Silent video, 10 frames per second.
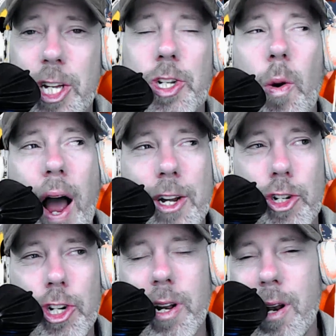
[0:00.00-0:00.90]
So I
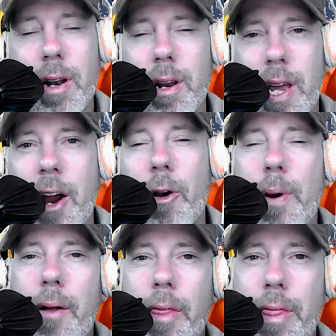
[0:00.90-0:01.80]
shouldn't care
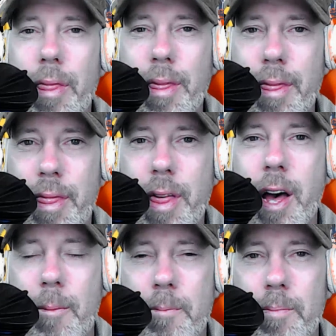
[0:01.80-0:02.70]
about
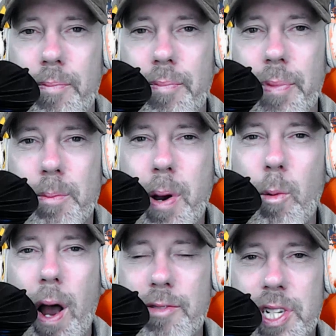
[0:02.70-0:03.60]
them,
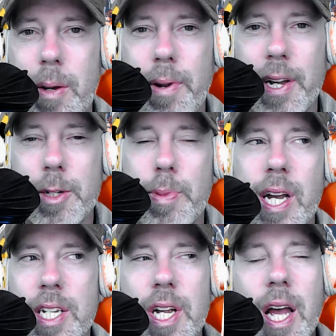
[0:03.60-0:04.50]
my wife's siblings,
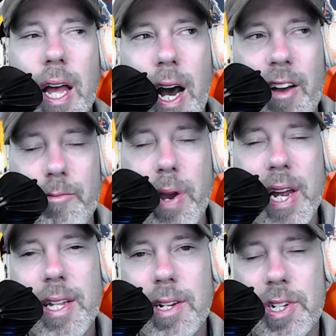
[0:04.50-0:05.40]
because I've
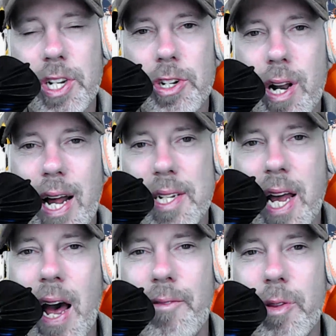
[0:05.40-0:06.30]
made the decision not
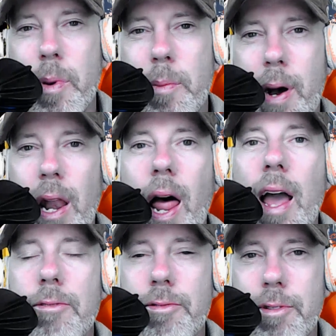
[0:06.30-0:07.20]
to have them in my
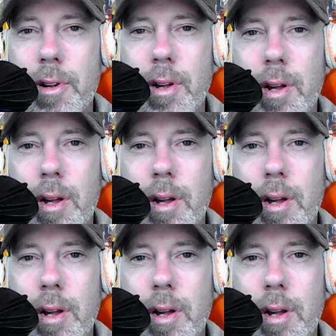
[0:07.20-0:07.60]
life,